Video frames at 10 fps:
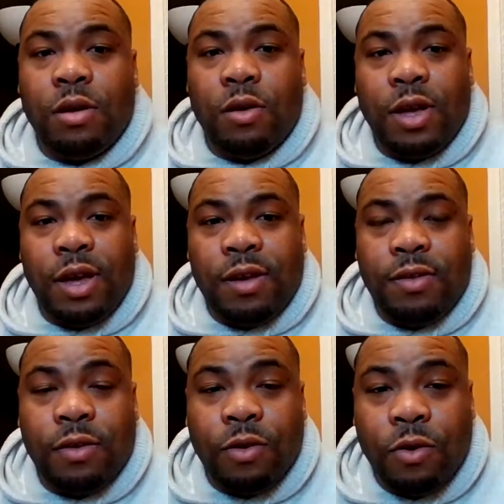Okay,
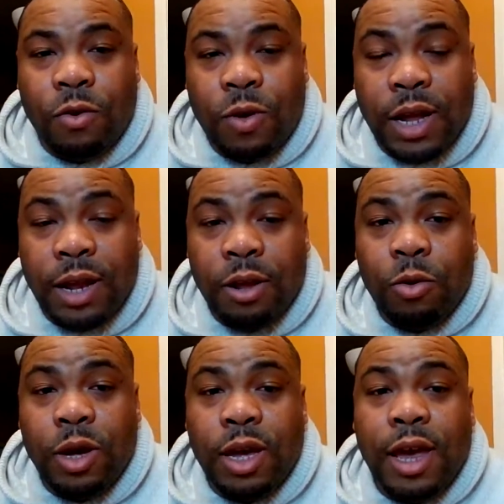so hello
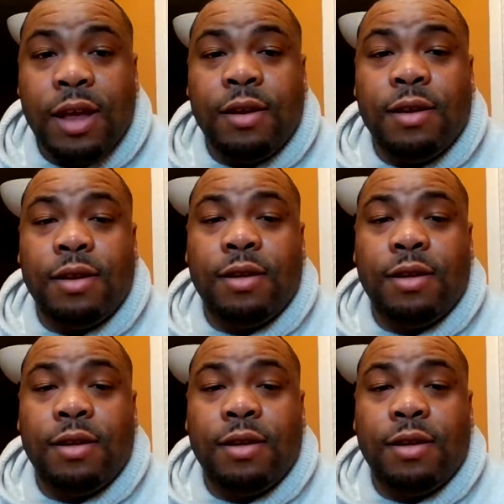again